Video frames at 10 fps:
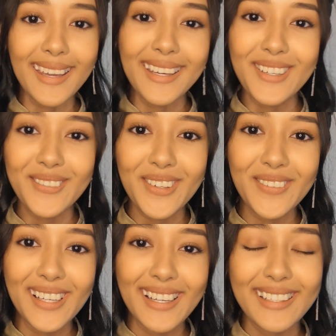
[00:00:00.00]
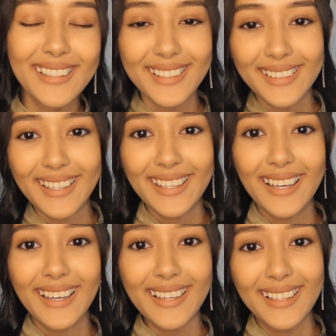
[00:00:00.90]
everyone, it's
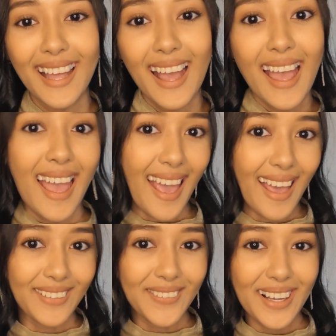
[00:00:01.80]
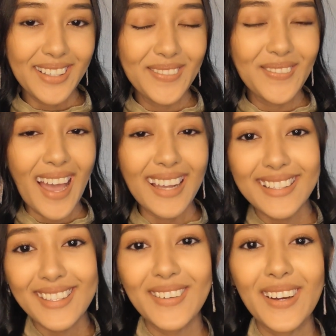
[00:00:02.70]
Leah, and welcome
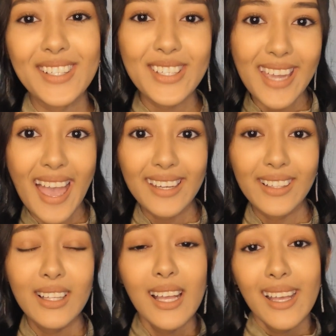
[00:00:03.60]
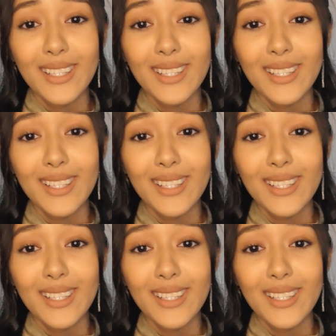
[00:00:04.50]
back to our channel.